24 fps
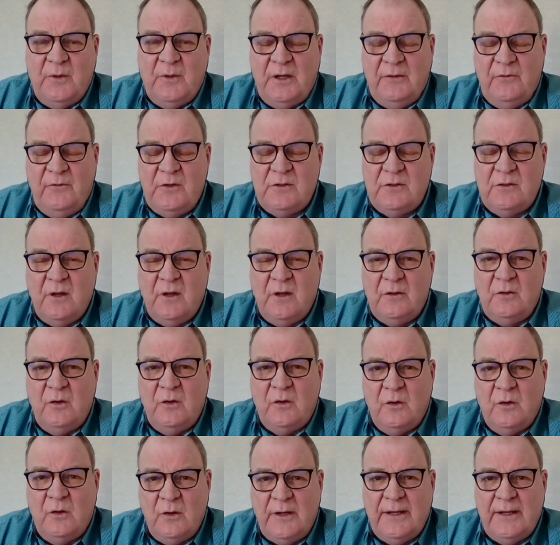but if you start to
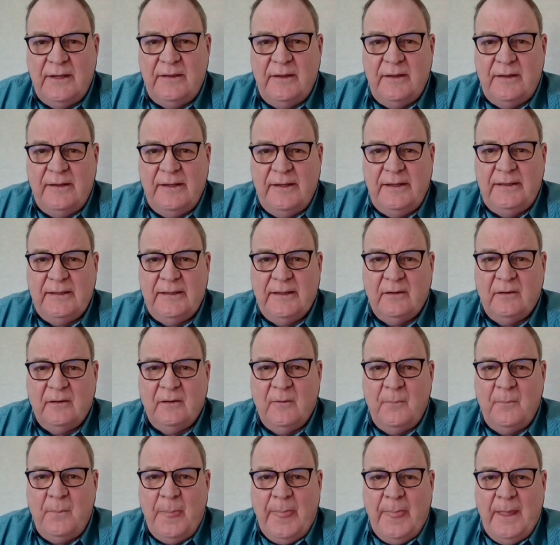look at the detail,